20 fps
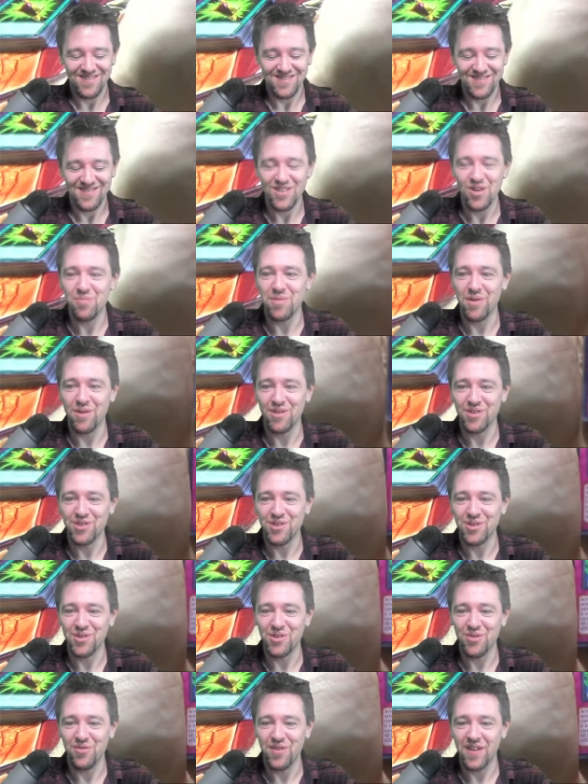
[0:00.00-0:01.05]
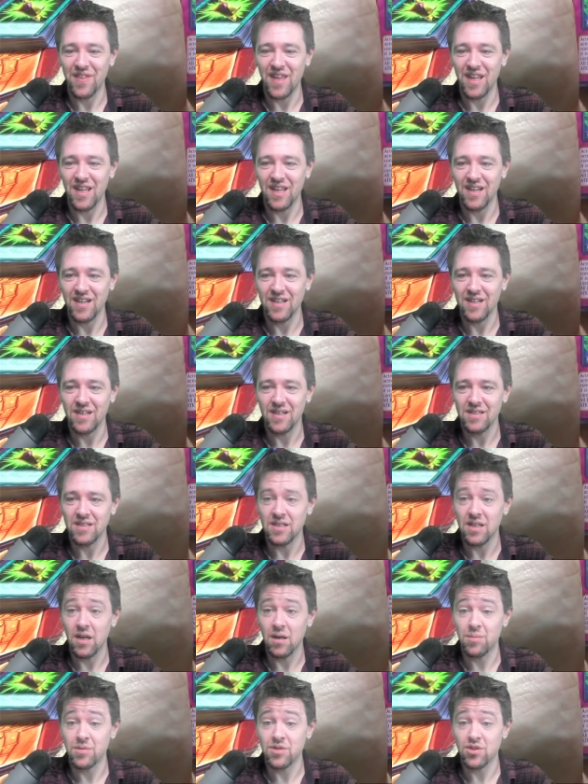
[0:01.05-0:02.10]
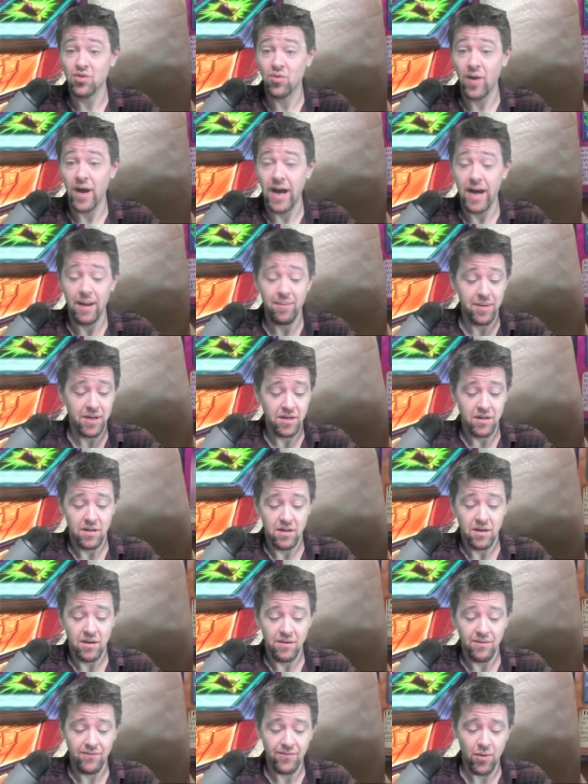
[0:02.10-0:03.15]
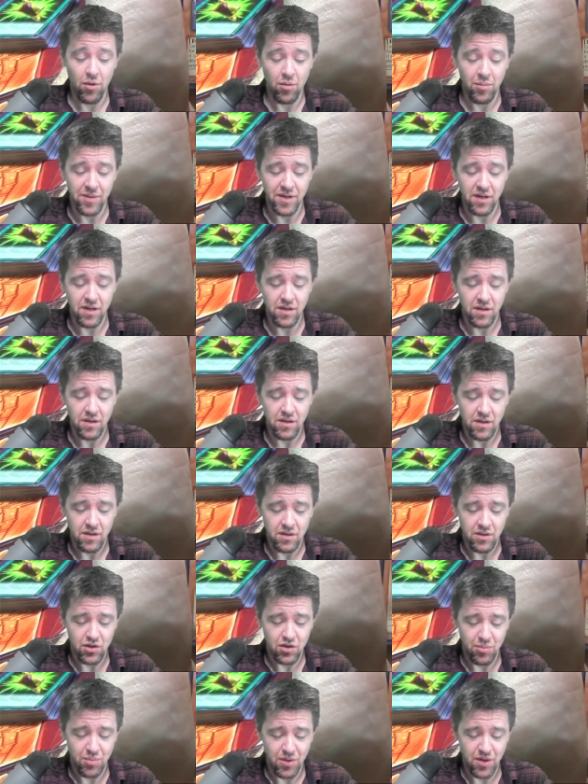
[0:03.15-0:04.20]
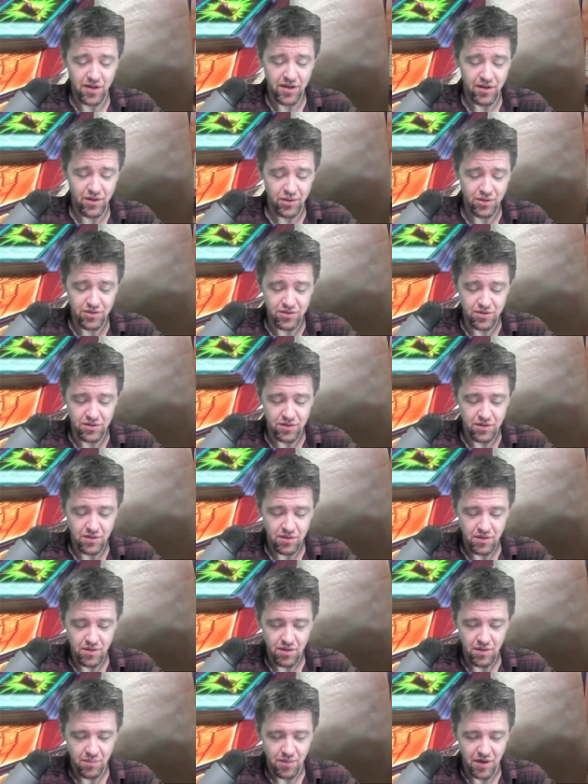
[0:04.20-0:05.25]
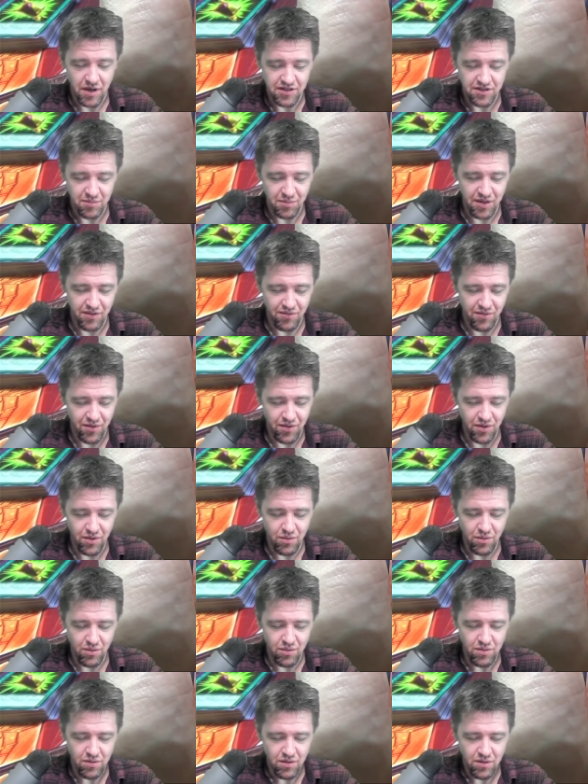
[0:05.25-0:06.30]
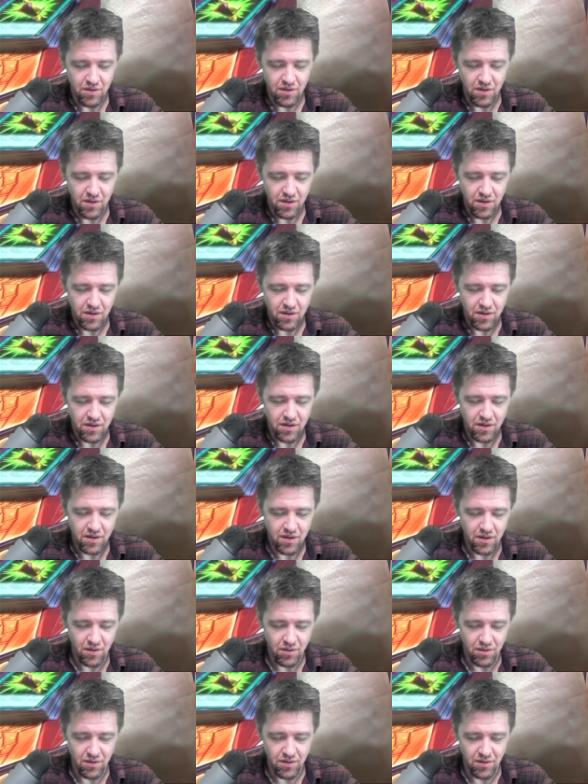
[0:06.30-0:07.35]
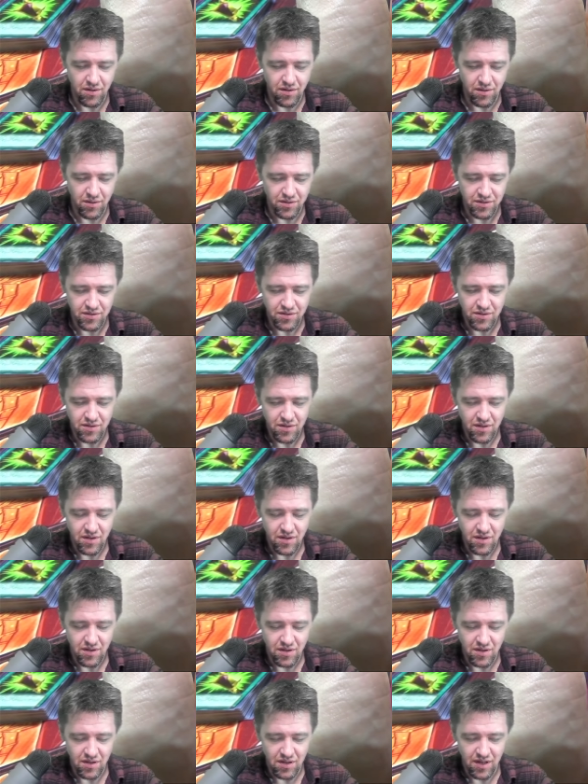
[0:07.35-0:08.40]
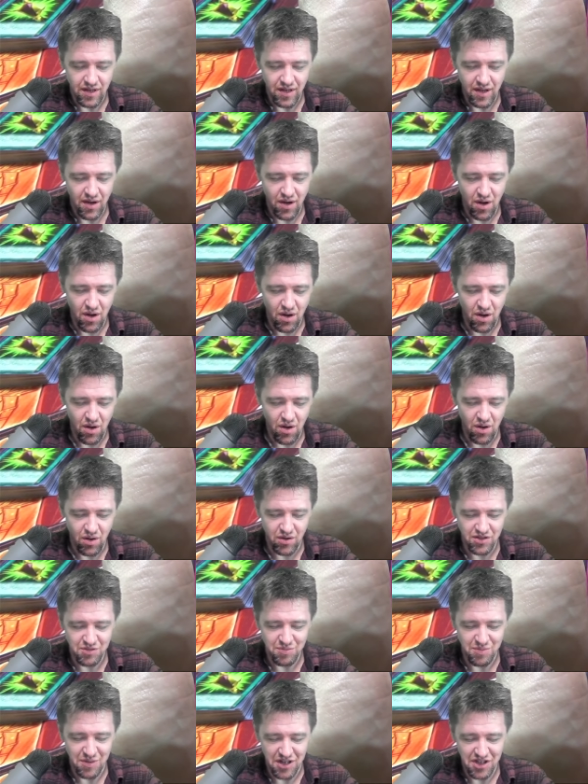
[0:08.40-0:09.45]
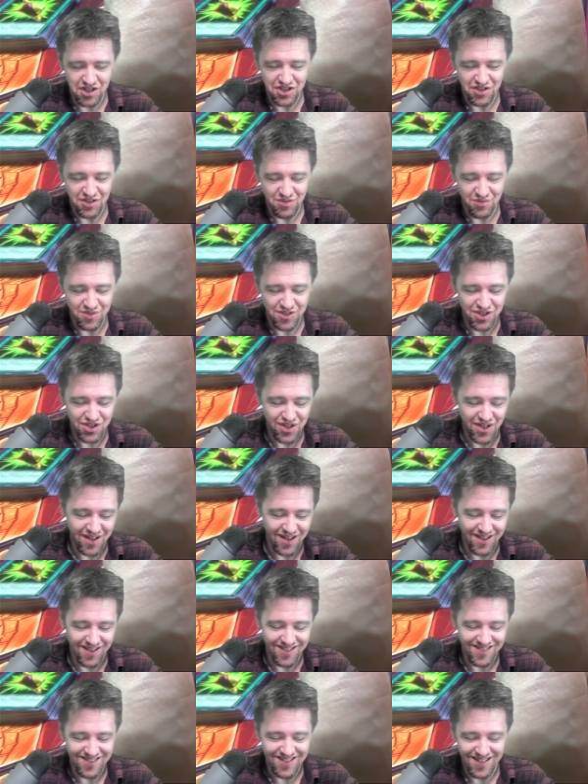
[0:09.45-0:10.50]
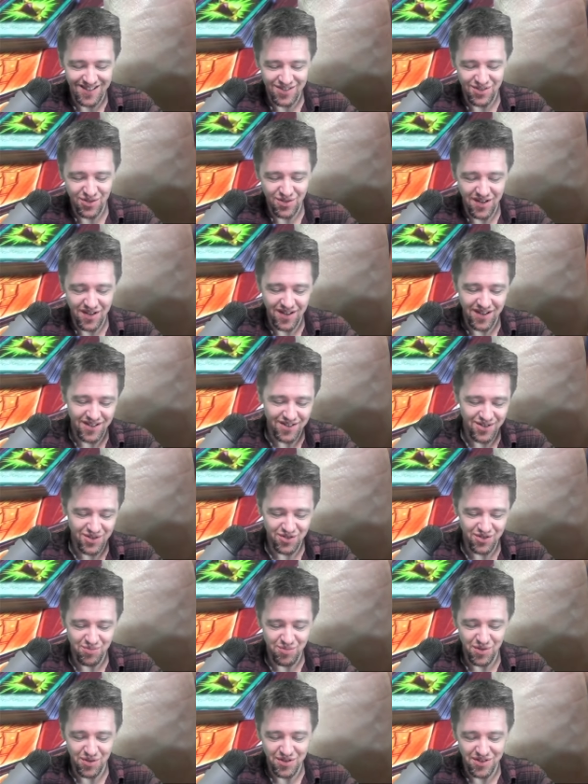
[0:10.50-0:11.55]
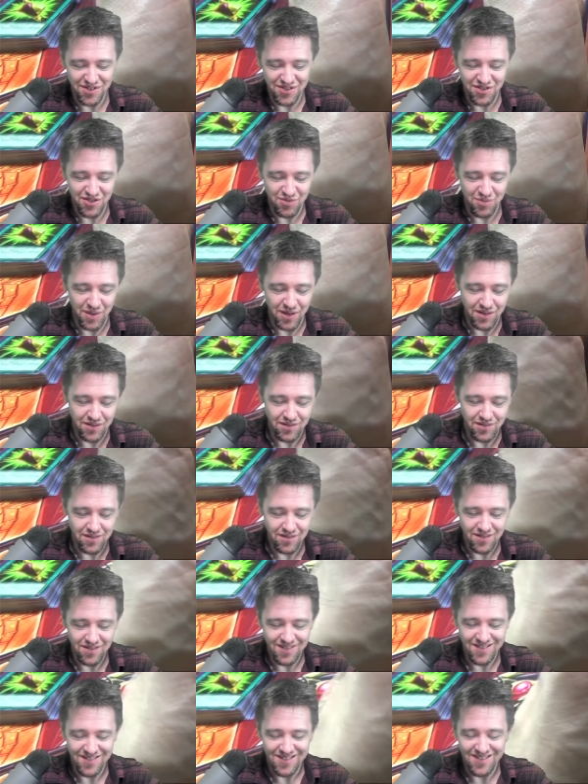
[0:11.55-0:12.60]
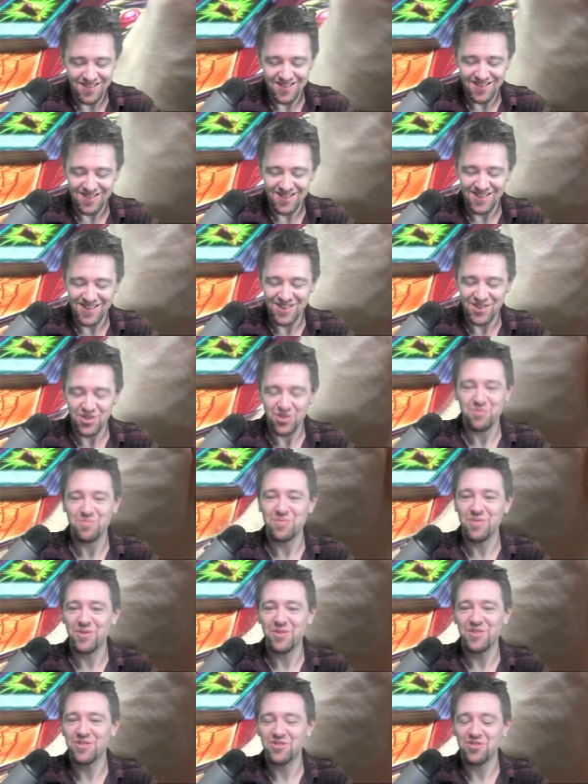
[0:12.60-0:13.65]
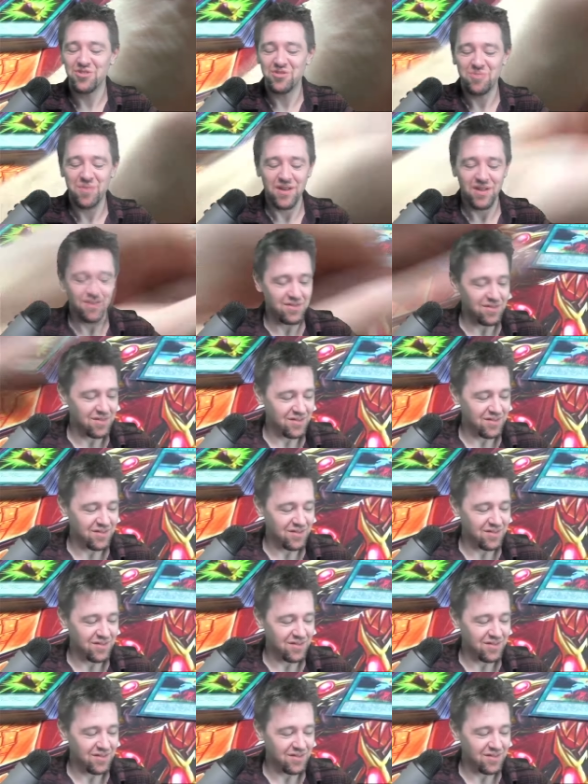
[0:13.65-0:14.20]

Hope you all enjoy. Don't forget that like, subscribe. For me to pull a ghost, possibly for you. Go, go, go, ghost. Leo, Spike Shield with Chain. That's okay. It's just building suspense. It's just building suspense.